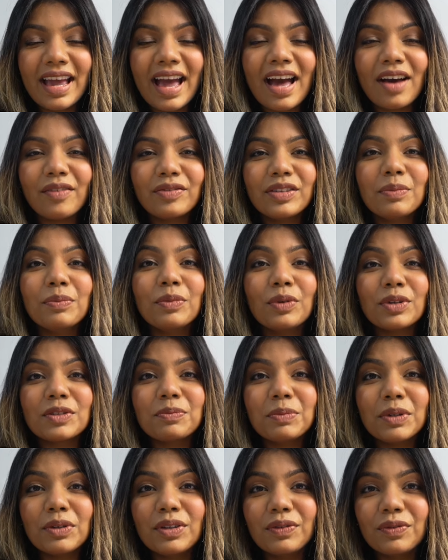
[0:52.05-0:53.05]
have the
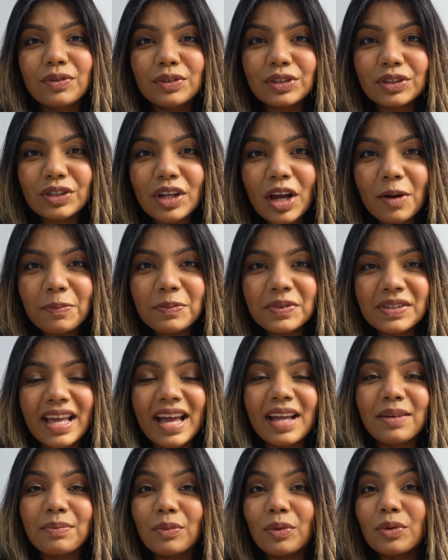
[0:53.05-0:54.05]
most beautiful shops
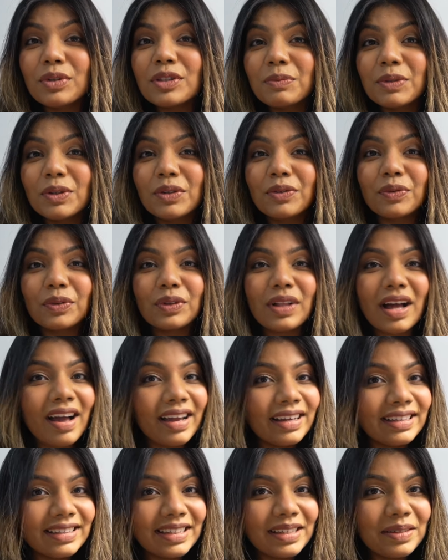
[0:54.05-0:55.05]
and most beautiful
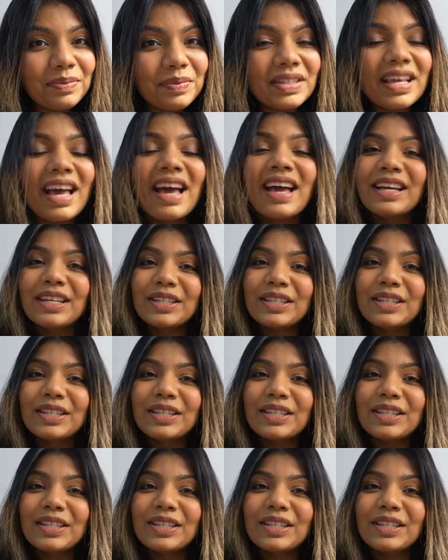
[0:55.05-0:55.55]
items.